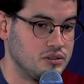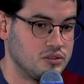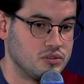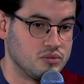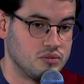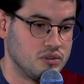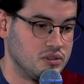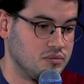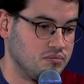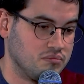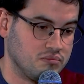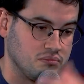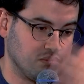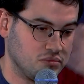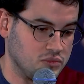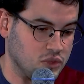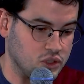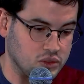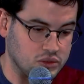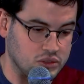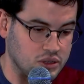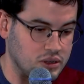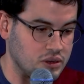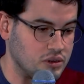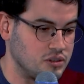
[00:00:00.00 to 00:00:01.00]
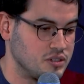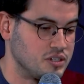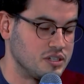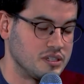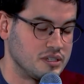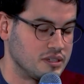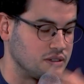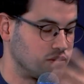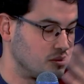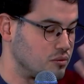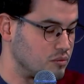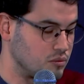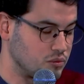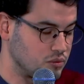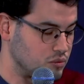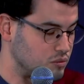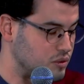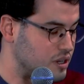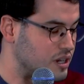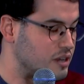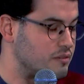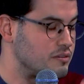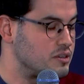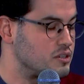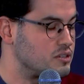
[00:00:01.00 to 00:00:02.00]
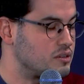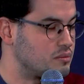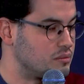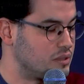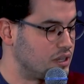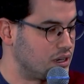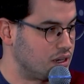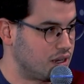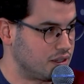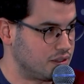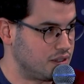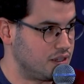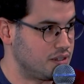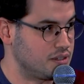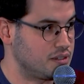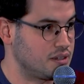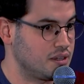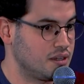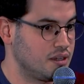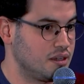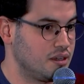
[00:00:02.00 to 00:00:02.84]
doing ontologies or whatever, something like this,